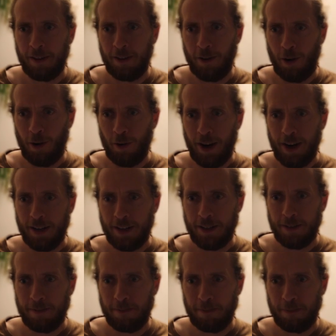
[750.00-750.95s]
All
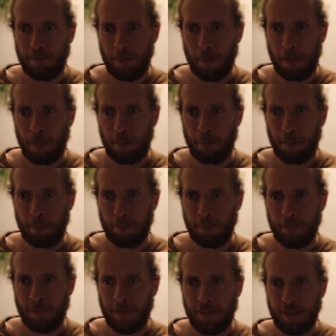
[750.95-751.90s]
right.
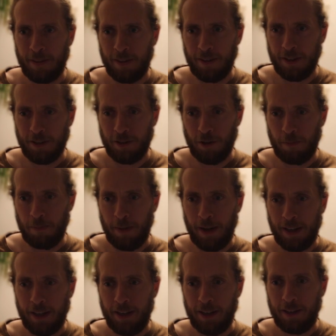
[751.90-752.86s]
Let's go
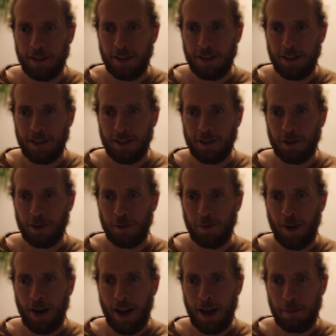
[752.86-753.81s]
back here. So
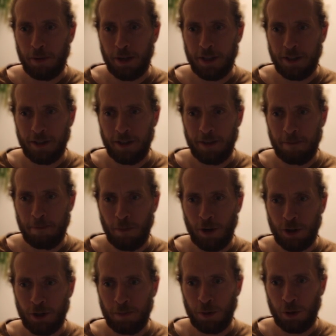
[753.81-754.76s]
when I press the
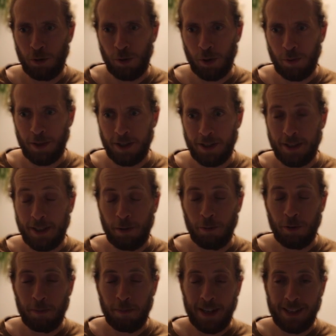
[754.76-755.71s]
merge pull request,
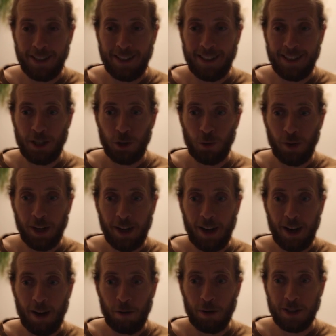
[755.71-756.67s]
that will basically
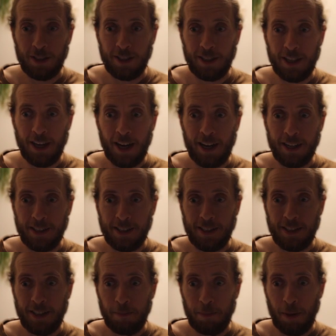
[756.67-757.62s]
trigger our
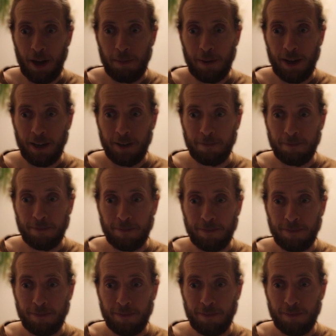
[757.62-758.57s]
CI/CD pipeline.
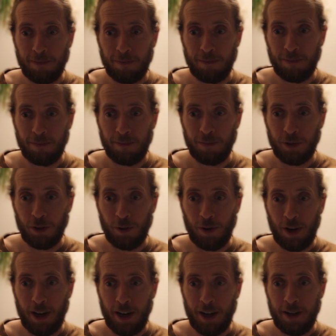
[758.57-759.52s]

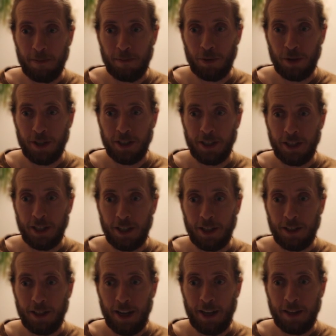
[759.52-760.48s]
So I press
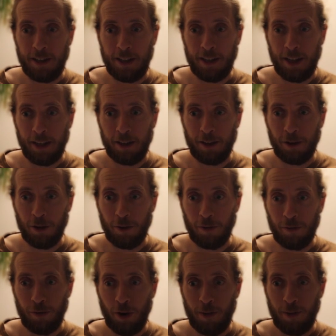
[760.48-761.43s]
here, and then I
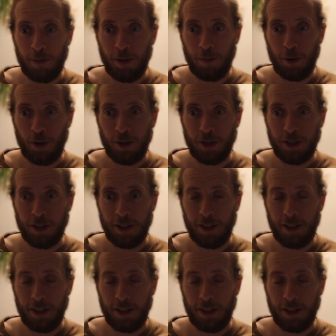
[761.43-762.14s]
confirm the merge,